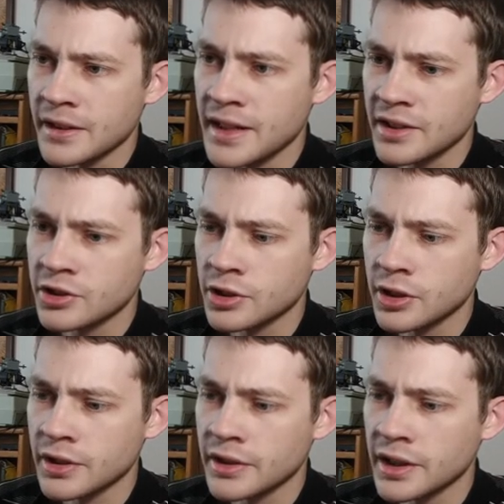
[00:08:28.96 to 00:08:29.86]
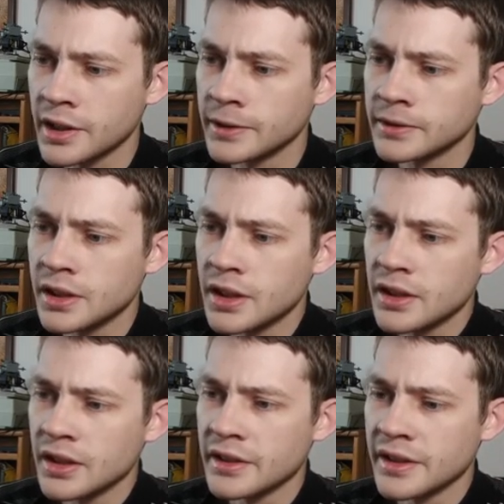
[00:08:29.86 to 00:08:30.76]
texture on there.
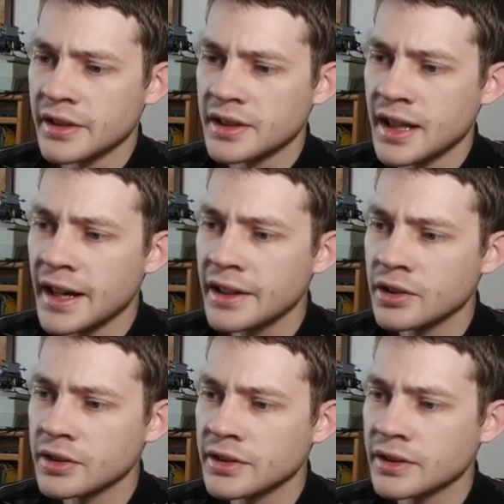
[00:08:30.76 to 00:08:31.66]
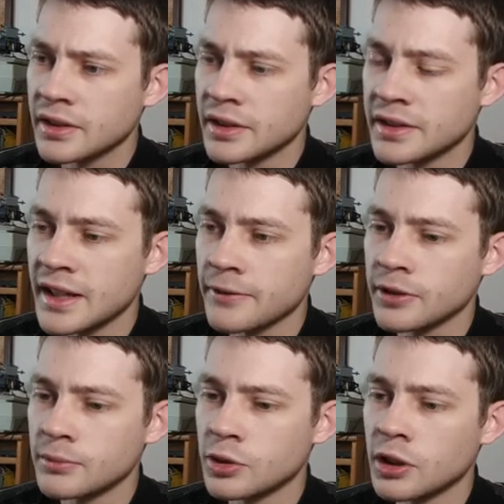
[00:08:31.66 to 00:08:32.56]
And then the tiles is
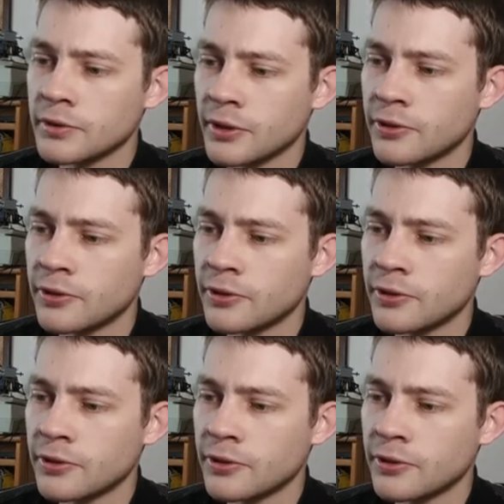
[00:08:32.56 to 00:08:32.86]
definitely more of a